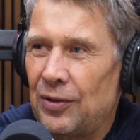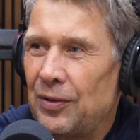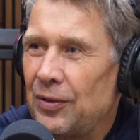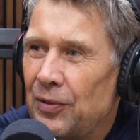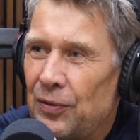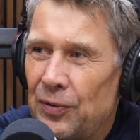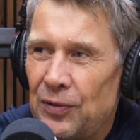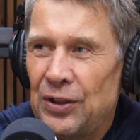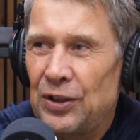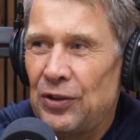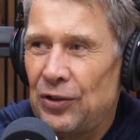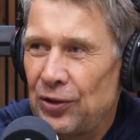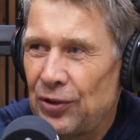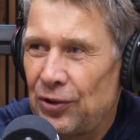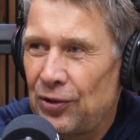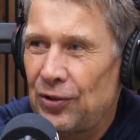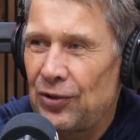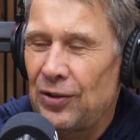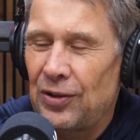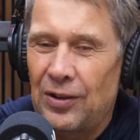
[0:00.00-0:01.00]

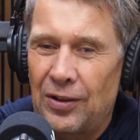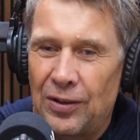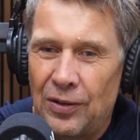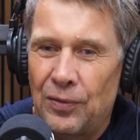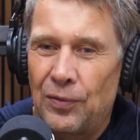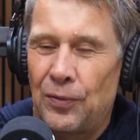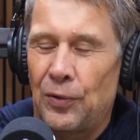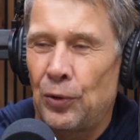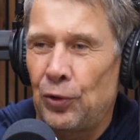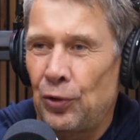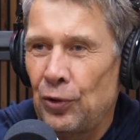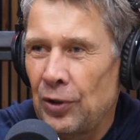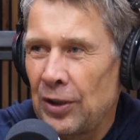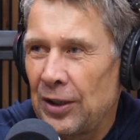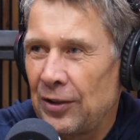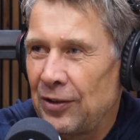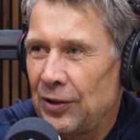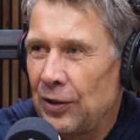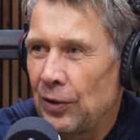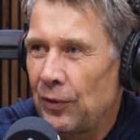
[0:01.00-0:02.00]
features,
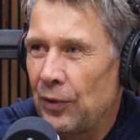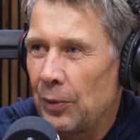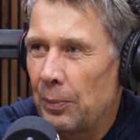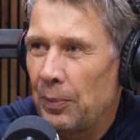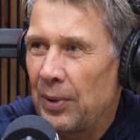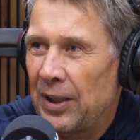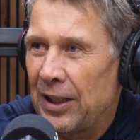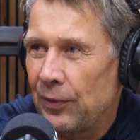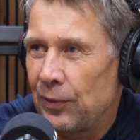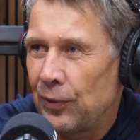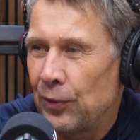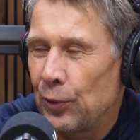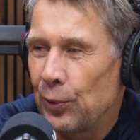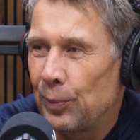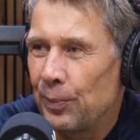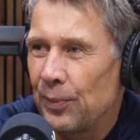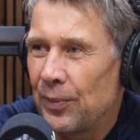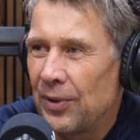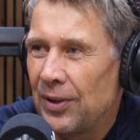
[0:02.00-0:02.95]
functionality of the platform.